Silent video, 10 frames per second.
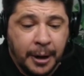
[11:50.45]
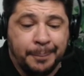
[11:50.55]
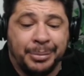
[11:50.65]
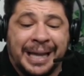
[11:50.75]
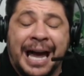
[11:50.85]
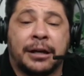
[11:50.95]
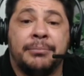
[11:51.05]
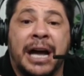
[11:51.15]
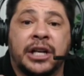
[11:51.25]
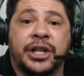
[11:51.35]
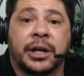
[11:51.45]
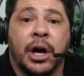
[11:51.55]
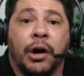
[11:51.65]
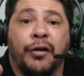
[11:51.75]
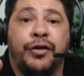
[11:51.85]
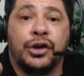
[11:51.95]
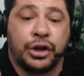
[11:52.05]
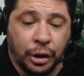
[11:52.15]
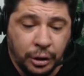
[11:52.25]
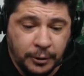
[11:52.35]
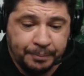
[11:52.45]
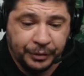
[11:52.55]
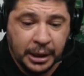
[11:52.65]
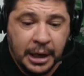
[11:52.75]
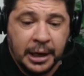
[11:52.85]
black magic, voodoo,